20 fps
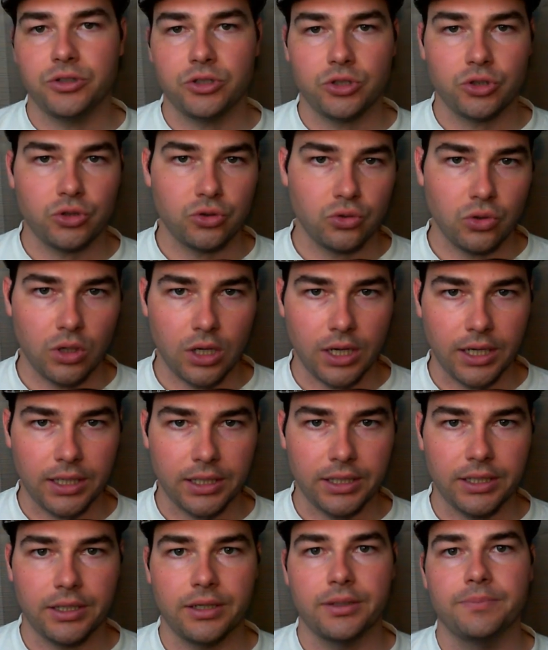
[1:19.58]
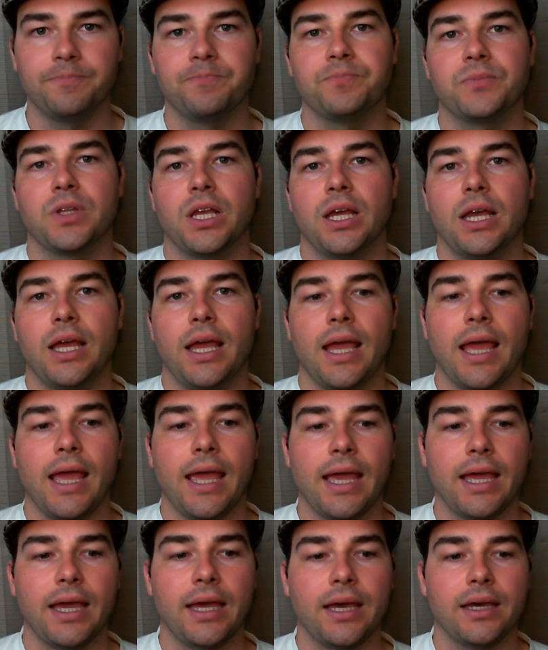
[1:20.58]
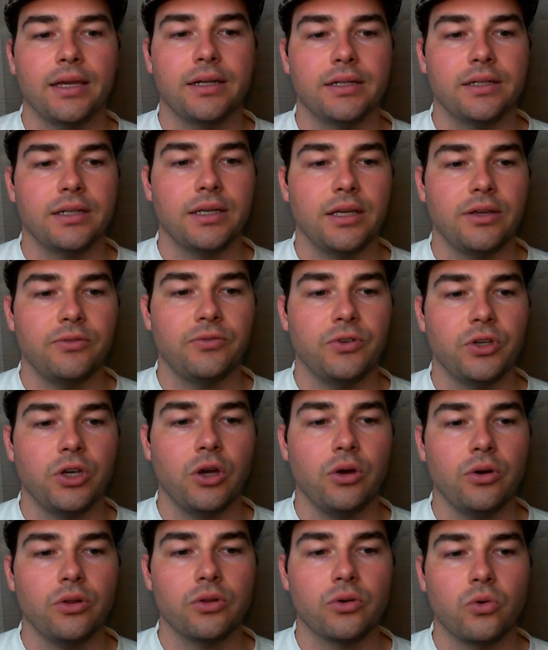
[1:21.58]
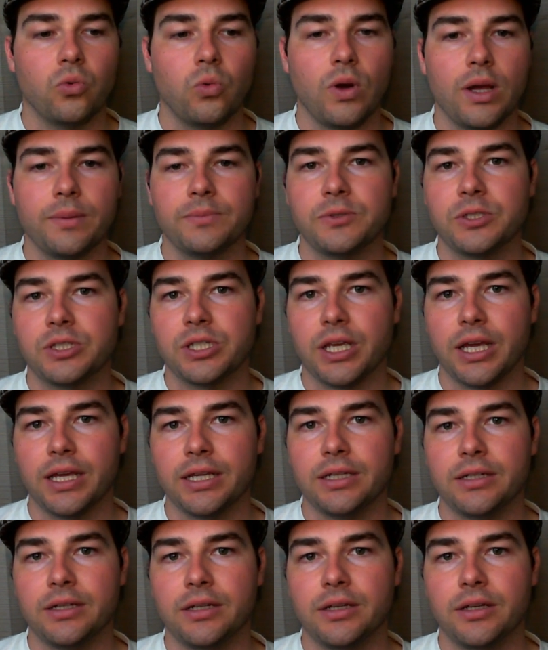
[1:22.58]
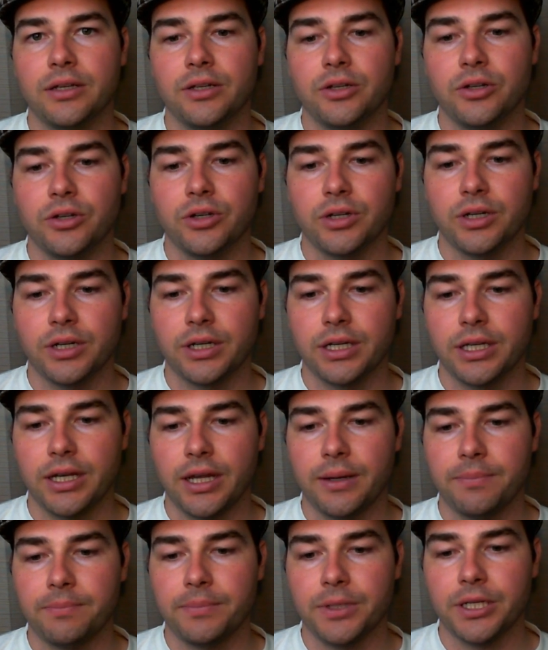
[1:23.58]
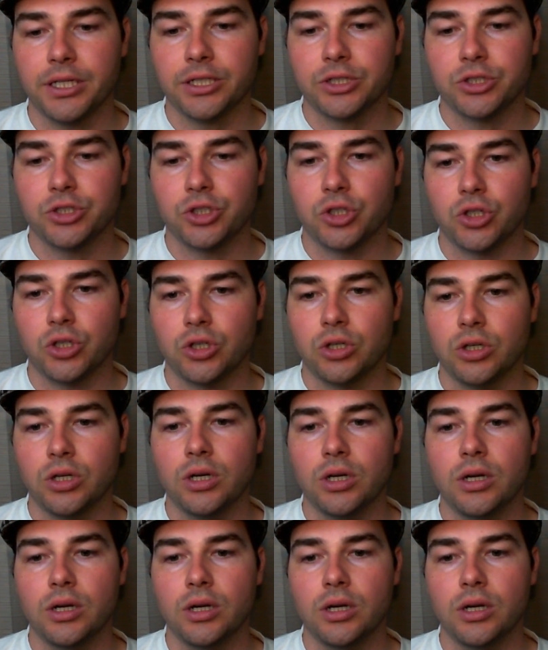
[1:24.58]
truck. And if you go to their website, you're going to get a picture,